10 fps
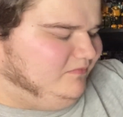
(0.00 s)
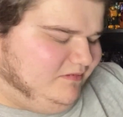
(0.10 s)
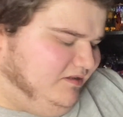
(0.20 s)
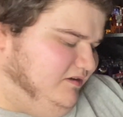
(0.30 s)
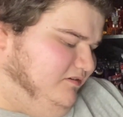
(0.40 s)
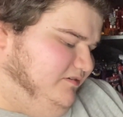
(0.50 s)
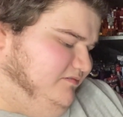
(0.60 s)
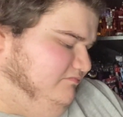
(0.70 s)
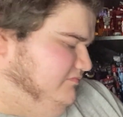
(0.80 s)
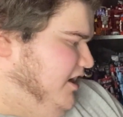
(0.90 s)
you know,
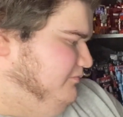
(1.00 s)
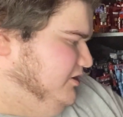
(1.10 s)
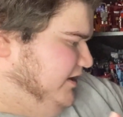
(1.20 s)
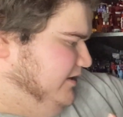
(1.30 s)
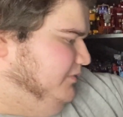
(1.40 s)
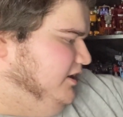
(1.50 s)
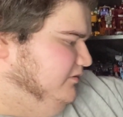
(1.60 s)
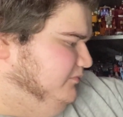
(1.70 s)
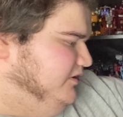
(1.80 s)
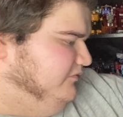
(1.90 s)
and I'm glad I bought
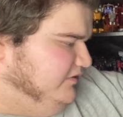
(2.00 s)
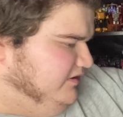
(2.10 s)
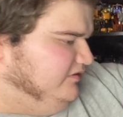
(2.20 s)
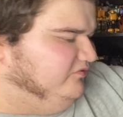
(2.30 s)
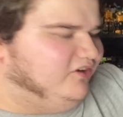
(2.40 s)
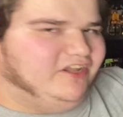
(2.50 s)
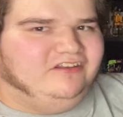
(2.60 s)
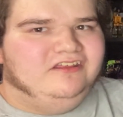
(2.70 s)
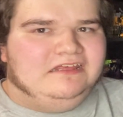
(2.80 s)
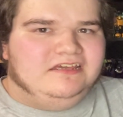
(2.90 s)
him. He's fun,
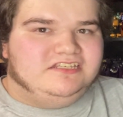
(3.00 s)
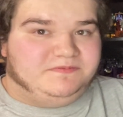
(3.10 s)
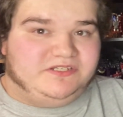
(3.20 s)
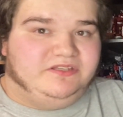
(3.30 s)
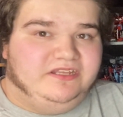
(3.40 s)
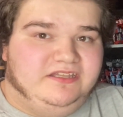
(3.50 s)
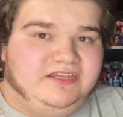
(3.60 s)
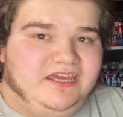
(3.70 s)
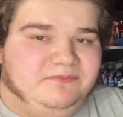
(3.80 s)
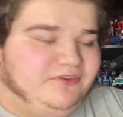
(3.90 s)
especially in the
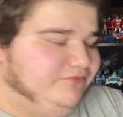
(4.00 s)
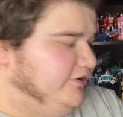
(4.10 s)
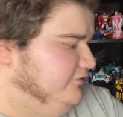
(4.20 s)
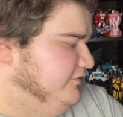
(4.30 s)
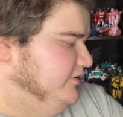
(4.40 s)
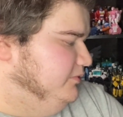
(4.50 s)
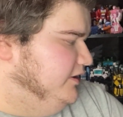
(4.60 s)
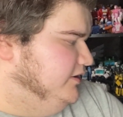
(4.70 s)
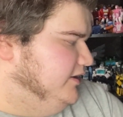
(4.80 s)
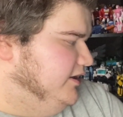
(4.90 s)
game. He's very fun to play
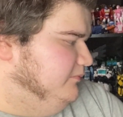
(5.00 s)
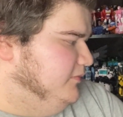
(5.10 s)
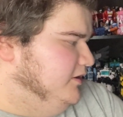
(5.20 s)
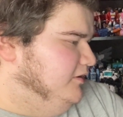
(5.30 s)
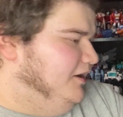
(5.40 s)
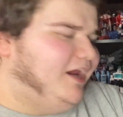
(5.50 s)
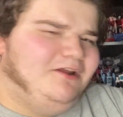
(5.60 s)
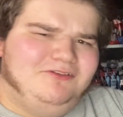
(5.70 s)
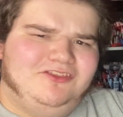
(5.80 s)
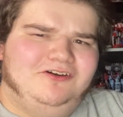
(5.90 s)
in the game. Kind of
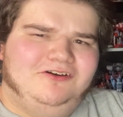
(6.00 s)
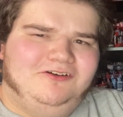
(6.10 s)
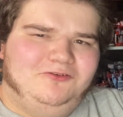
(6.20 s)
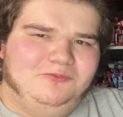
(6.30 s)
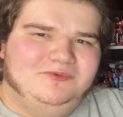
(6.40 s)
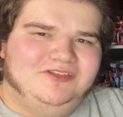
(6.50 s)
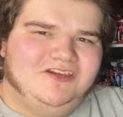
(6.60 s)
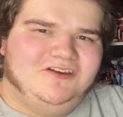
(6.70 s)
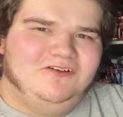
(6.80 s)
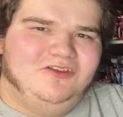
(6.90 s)
want the normal
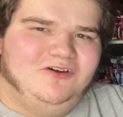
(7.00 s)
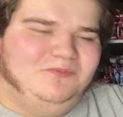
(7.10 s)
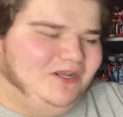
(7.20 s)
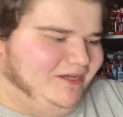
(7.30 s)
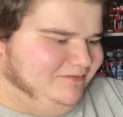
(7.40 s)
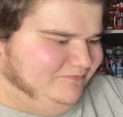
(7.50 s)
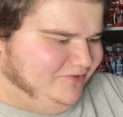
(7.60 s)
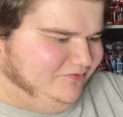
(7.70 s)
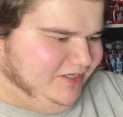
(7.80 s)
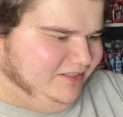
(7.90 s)
deco though, but hey, it's
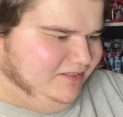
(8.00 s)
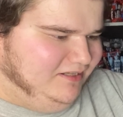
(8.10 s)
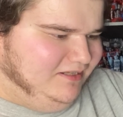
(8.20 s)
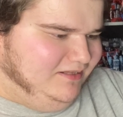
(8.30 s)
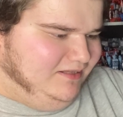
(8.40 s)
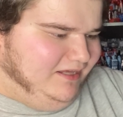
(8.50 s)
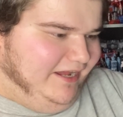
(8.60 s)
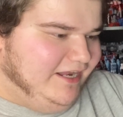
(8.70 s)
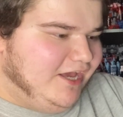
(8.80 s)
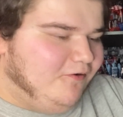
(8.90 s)
fine.
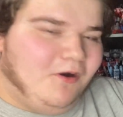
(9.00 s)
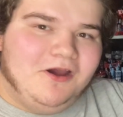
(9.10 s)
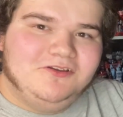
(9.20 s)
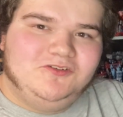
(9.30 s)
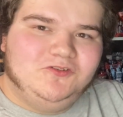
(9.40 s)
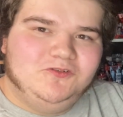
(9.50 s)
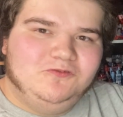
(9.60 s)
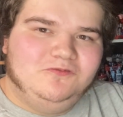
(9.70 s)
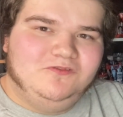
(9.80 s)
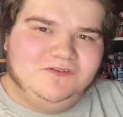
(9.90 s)
And now on
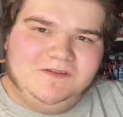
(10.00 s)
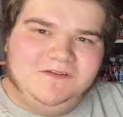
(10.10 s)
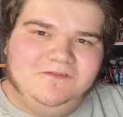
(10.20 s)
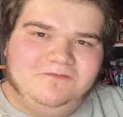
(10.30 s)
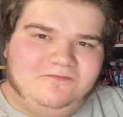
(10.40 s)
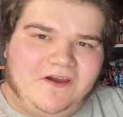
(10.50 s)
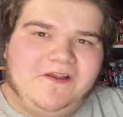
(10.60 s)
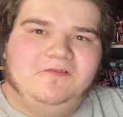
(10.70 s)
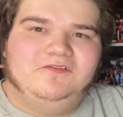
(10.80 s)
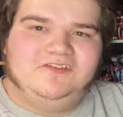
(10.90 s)
to the
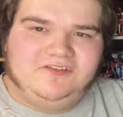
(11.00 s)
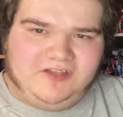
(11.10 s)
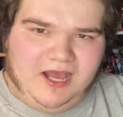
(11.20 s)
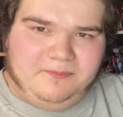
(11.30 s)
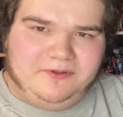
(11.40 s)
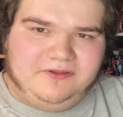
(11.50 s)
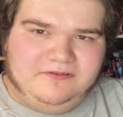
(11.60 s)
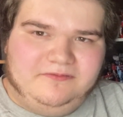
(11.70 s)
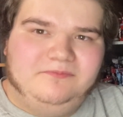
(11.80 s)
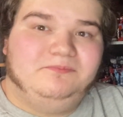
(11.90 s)
final stop,
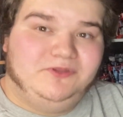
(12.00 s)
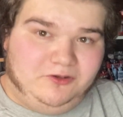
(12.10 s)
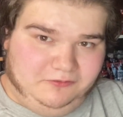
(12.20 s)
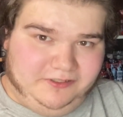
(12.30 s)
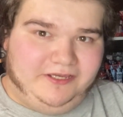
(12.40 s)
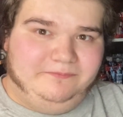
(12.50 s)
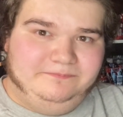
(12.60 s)
Peoria.